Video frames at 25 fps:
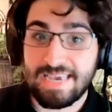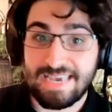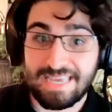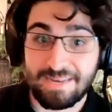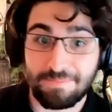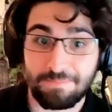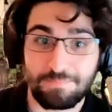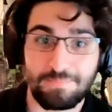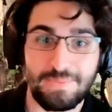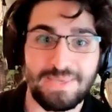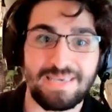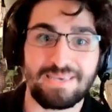
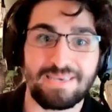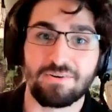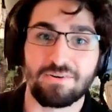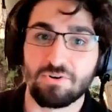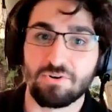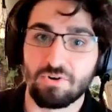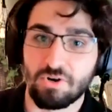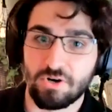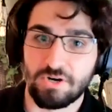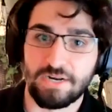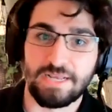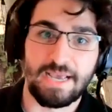and B,
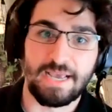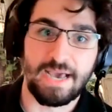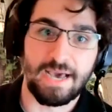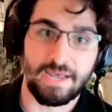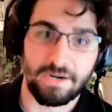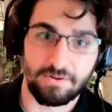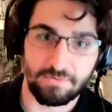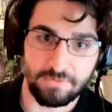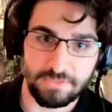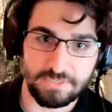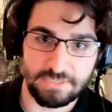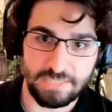learning
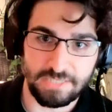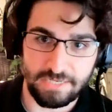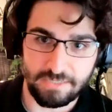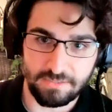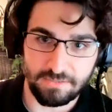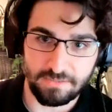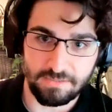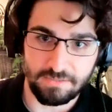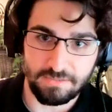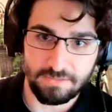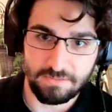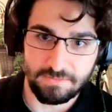how to
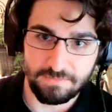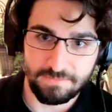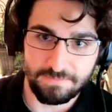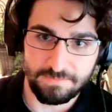recycle.